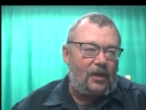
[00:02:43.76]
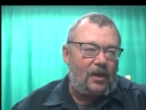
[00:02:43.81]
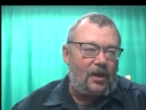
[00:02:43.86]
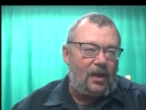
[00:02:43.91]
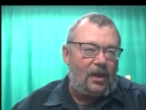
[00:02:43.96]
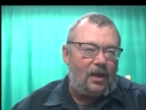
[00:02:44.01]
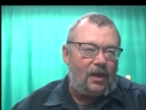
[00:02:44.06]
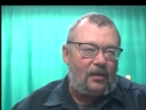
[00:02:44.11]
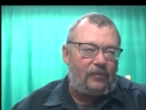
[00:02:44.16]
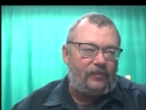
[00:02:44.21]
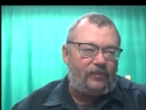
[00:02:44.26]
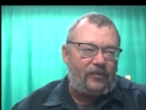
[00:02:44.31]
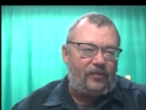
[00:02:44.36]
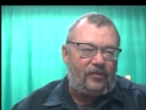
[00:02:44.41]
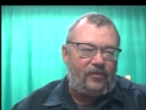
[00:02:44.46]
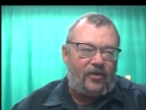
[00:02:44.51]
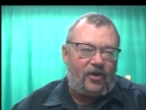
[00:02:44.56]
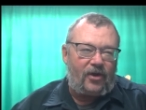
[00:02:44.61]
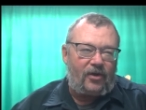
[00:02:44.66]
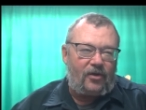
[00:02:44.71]

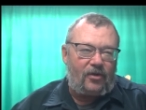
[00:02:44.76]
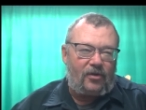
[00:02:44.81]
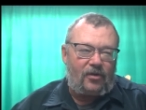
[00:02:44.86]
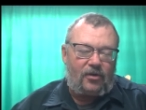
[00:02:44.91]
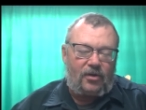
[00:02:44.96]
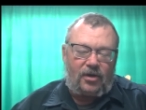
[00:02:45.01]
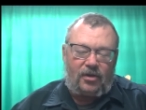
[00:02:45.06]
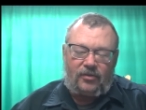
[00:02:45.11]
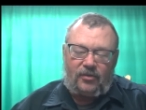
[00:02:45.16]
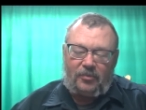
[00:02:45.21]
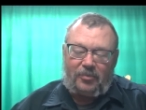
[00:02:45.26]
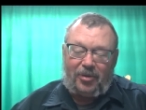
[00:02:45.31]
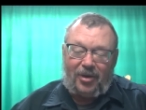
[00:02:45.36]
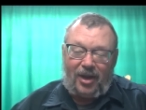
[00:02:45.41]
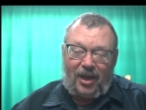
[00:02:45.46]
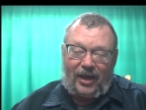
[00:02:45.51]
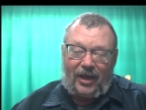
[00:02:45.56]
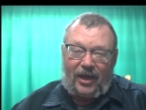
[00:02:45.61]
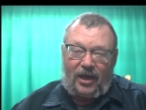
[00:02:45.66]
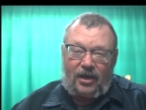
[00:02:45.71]
The
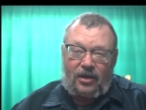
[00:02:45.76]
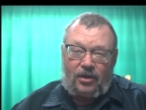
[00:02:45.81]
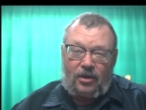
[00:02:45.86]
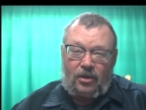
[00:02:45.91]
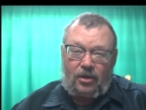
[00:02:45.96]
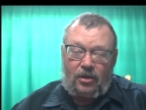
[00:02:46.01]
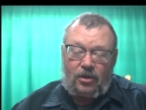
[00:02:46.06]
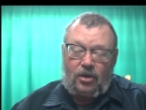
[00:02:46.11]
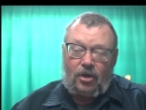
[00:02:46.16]
plan